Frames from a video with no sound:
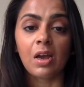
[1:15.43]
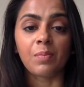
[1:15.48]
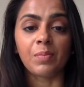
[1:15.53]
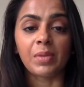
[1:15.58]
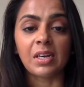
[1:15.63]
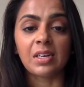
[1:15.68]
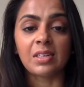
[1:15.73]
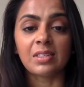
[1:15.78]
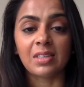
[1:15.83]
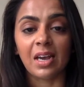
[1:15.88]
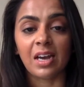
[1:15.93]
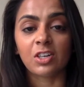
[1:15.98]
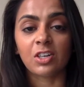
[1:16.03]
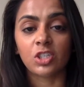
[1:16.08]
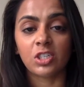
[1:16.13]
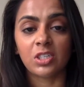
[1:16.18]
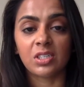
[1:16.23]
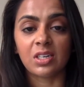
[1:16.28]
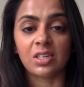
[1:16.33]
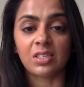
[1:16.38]
because they
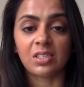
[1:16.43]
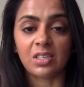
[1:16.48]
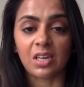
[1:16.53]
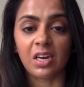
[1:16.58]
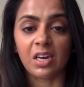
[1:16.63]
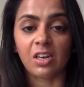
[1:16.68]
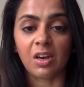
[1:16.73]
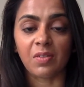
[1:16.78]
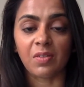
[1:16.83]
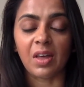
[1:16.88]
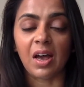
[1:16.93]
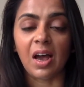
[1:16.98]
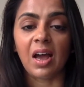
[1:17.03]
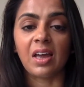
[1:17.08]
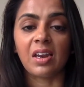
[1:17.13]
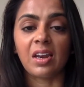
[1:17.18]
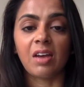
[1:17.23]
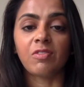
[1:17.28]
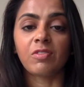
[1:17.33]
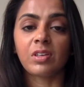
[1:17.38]
actually did a study on that,
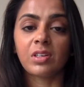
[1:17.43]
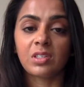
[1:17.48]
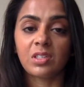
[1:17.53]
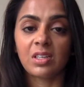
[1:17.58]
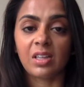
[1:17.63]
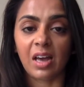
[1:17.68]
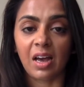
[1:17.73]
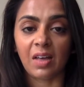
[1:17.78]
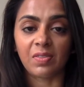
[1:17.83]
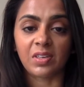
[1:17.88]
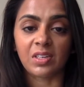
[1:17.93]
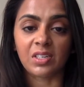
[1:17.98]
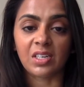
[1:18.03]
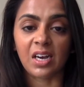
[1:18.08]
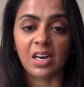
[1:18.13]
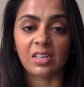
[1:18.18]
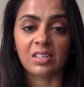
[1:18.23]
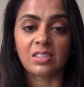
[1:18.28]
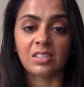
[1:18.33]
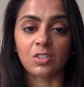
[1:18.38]
and I've linked to that in the
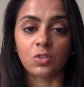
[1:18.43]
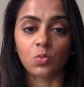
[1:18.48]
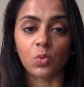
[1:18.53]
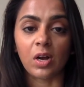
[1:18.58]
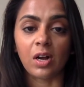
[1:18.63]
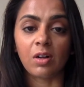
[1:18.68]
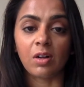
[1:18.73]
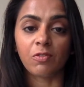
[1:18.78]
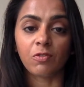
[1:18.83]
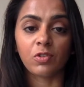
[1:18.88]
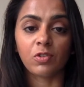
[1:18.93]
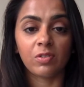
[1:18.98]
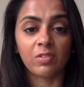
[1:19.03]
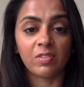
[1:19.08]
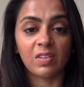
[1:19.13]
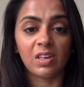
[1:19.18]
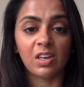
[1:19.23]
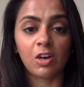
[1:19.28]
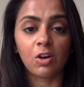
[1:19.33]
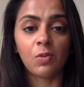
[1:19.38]
text as well for the
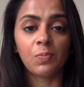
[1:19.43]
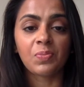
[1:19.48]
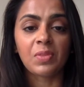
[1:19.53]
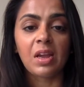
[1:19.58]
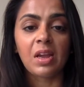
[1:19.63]
video,